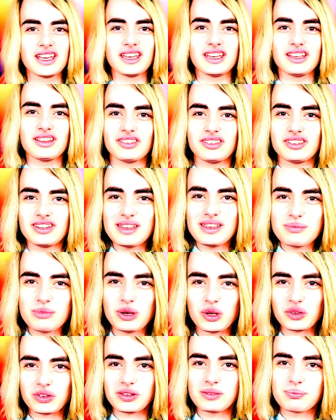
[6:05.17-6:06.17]
is the
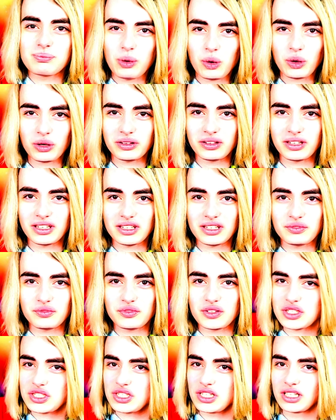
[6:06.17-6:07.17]
most important thing in
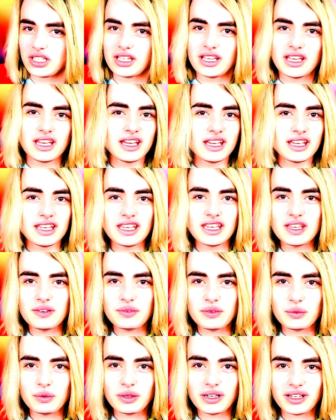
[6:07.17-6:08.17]
fishing.
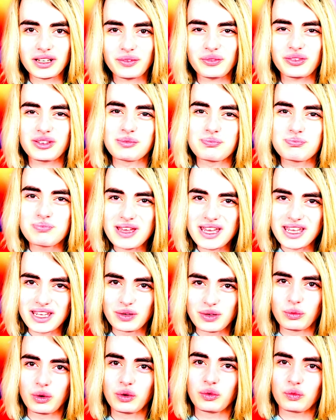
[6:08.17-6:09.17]
Even when it comes to
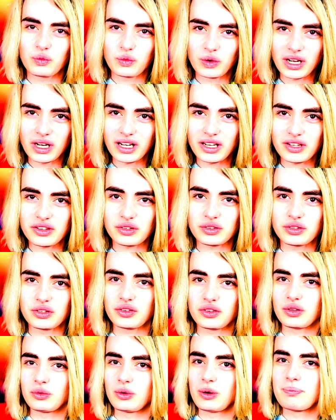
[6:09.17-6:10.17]
bait, what rods you're
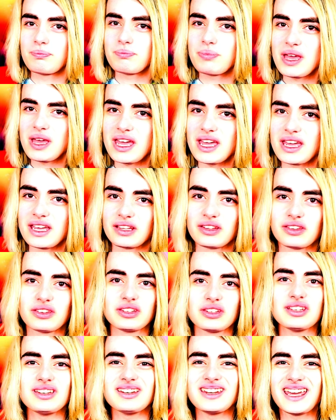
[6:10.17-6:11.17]
using, what baits,
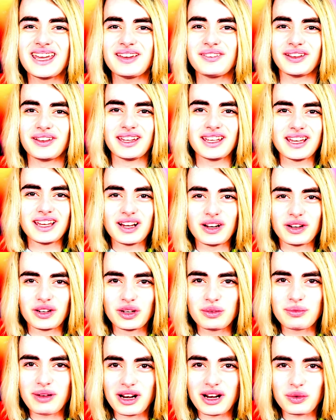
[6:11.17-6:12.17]
you name it.
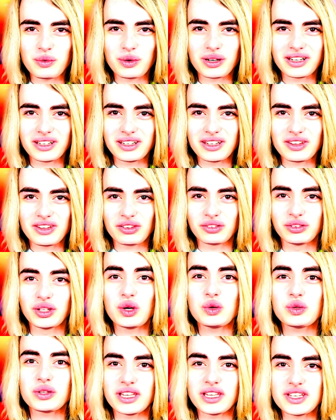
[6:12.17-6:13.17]
No matter what it is,
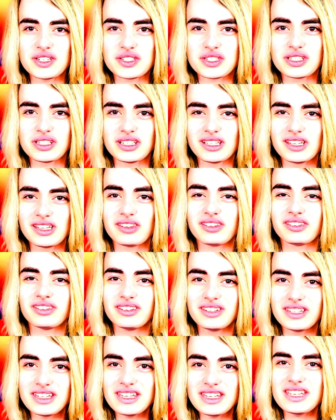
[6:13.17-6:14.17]
location is
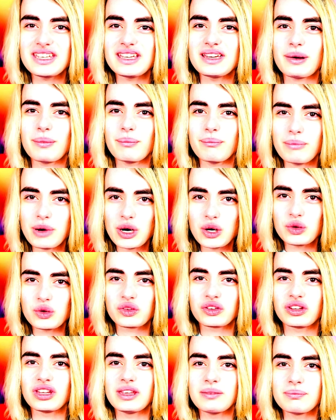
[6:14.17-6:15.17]
the
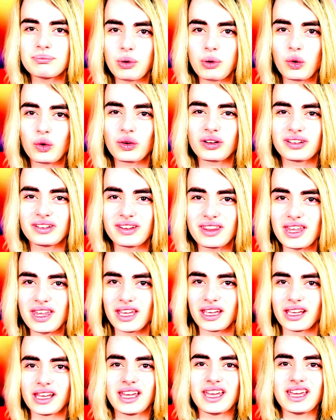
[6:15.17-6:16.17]
most important
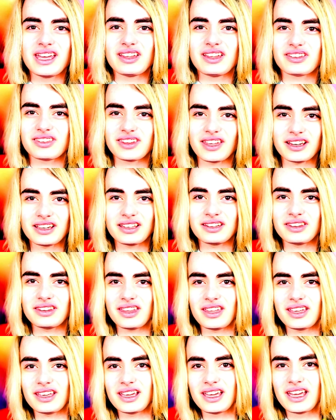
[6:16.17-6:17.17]
thing. Second
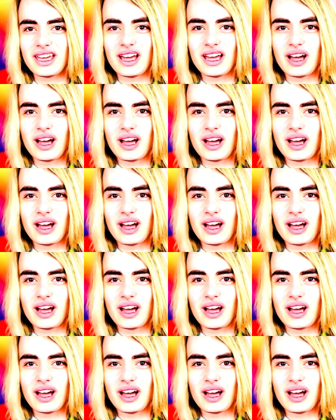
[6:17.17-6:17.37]
thing,